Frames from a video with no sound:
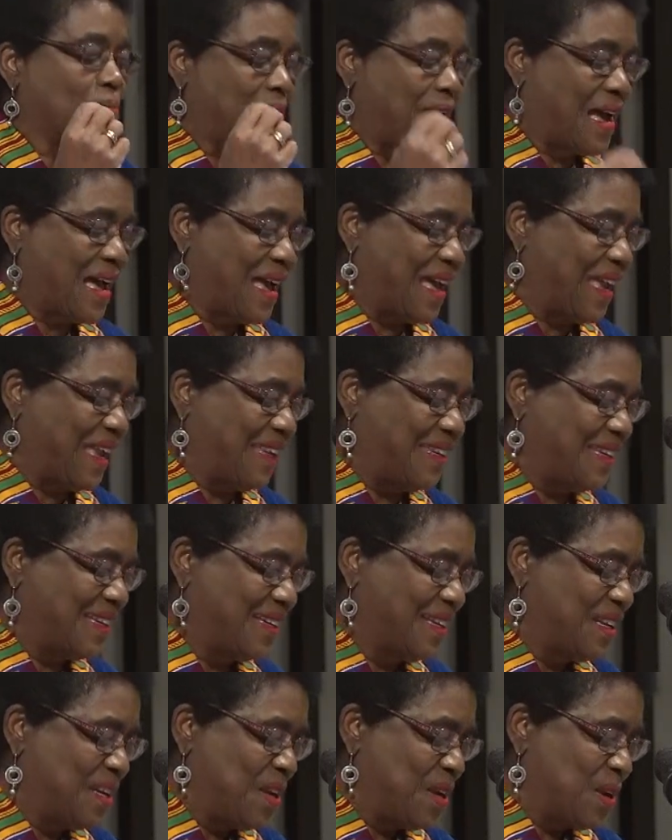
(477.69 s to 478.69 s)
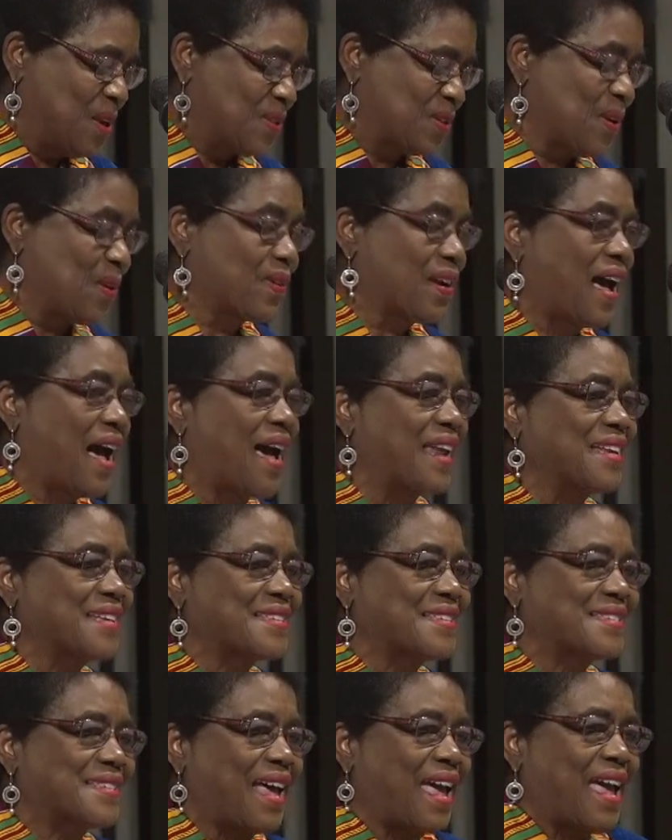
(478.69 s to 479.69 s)
mind. So God
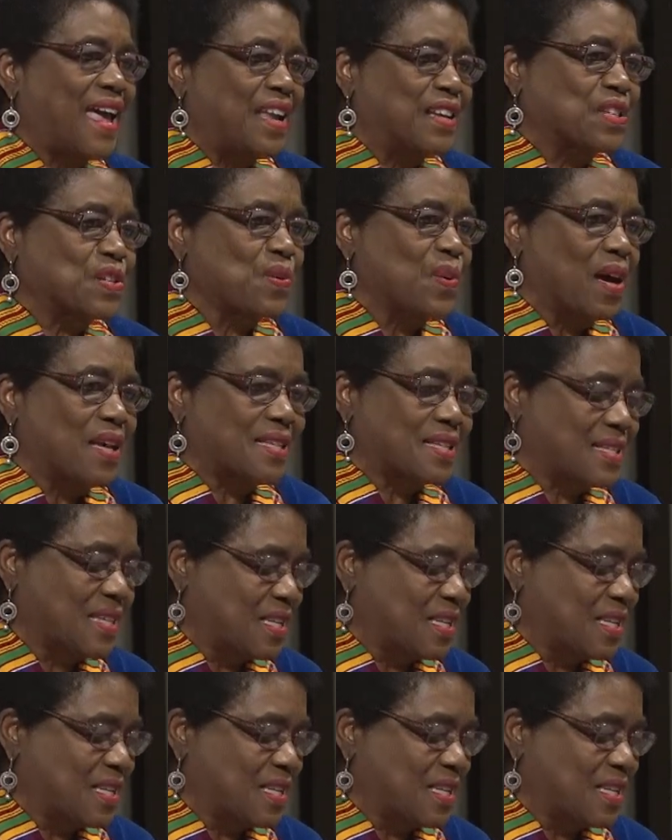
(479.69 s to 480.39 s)
is saying to us